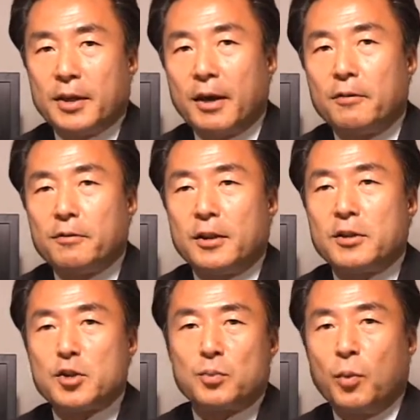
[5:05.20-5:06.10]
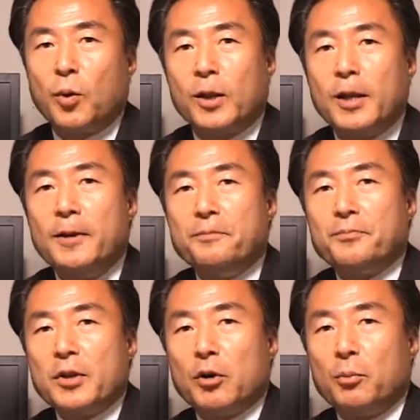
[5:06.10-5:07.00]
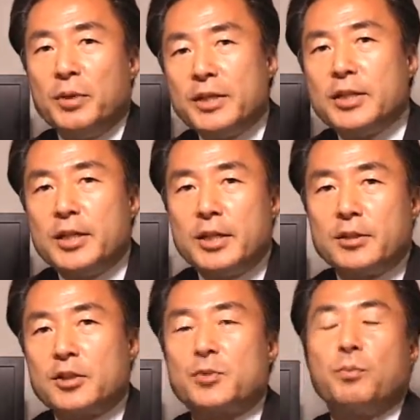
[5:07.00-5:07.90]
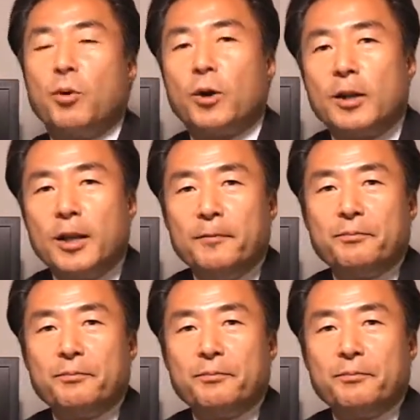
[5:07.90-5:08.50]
health and sport, obesity and sport,